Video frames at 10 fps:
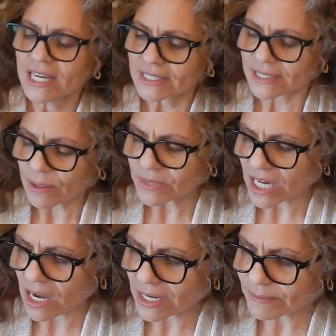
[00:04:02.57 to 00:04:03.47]

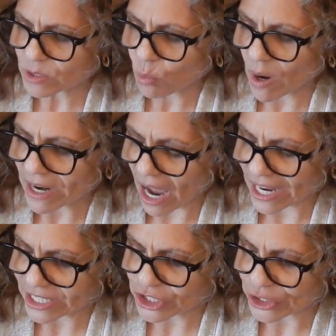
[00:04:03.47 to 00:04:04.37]
Sometimes what
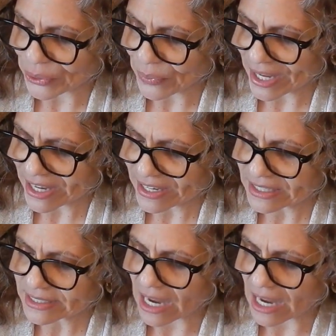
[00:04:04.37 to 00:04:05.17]
I do is